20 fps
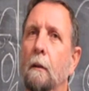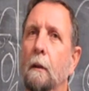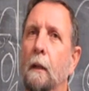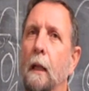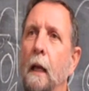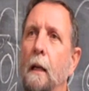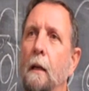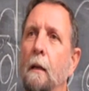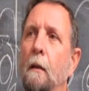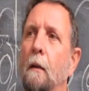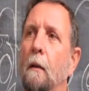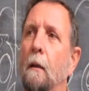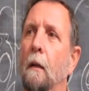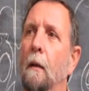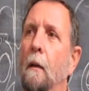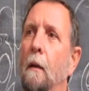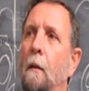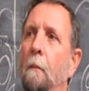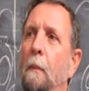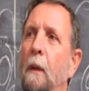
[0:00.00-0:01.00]
Then
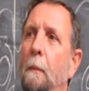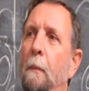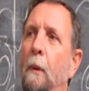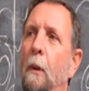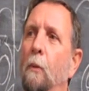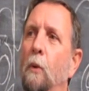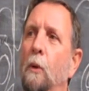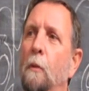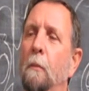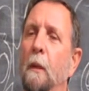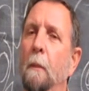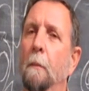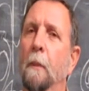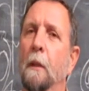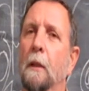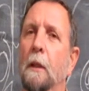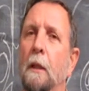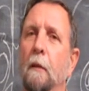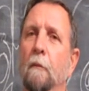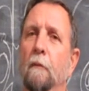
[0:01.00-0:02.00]
people would be
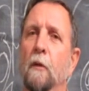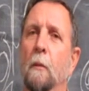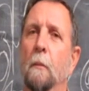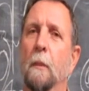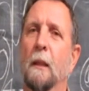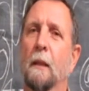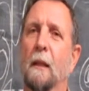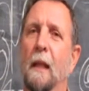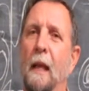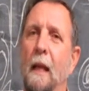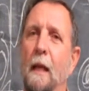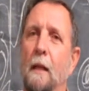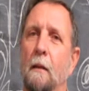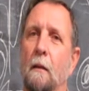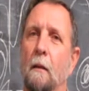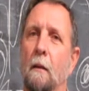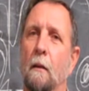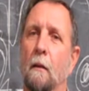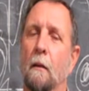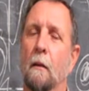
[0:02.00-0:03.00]
perceived to be
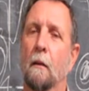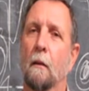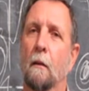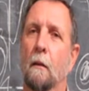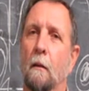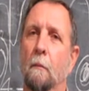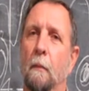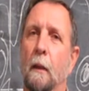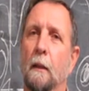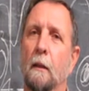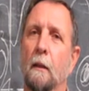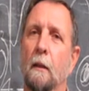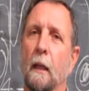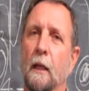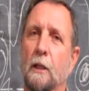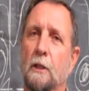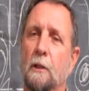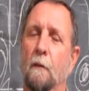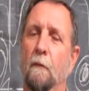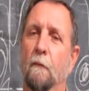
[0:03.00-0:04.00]
dead, but in
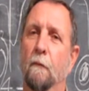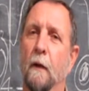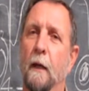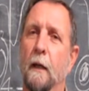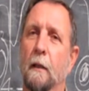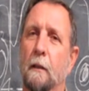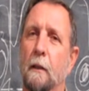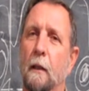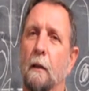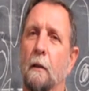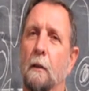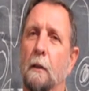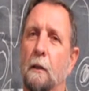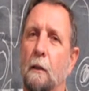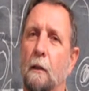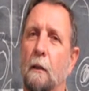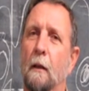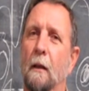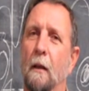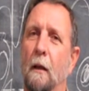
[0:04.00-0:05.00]
actual fact they are
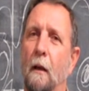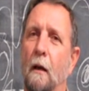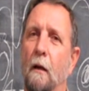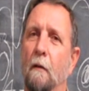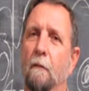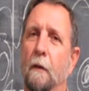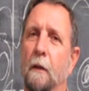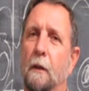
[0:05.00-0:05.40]
still alive.